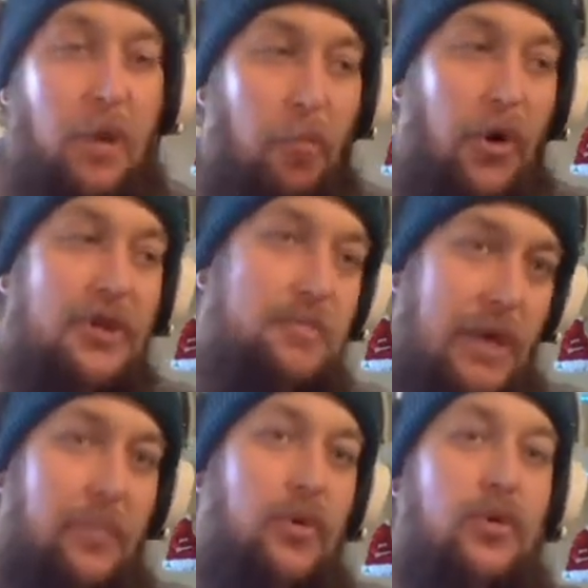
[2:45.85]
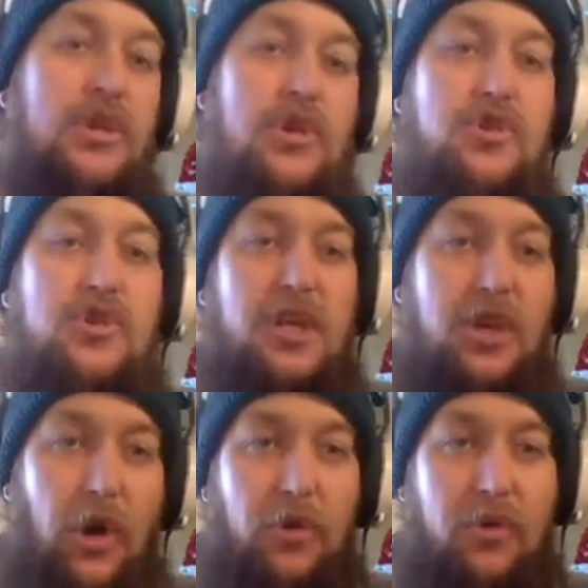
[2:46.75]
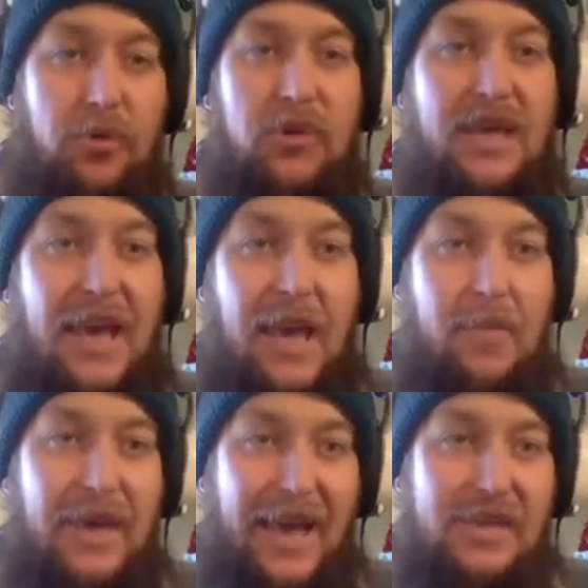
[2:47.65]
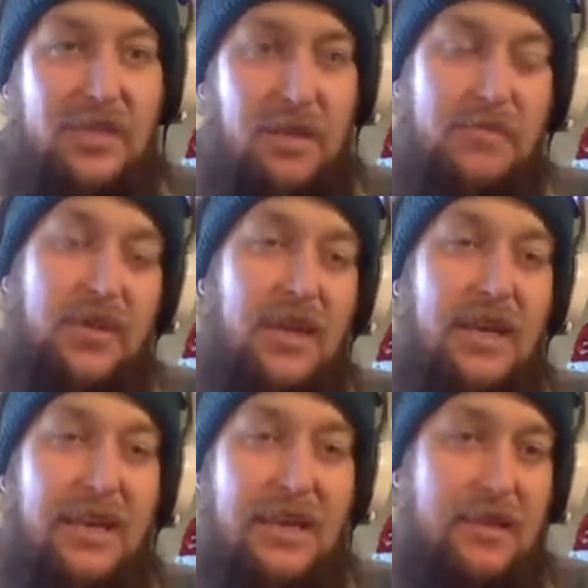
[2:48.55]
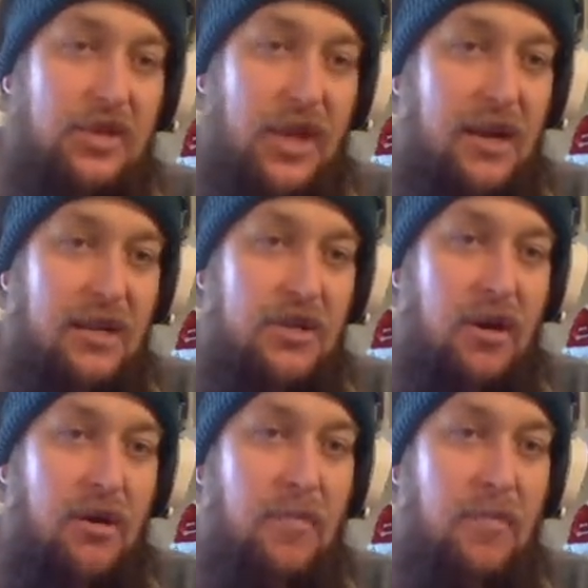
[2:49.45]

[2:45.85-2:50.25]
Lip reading: Most people will usually go through the game, catch them so they can get the shiny charm,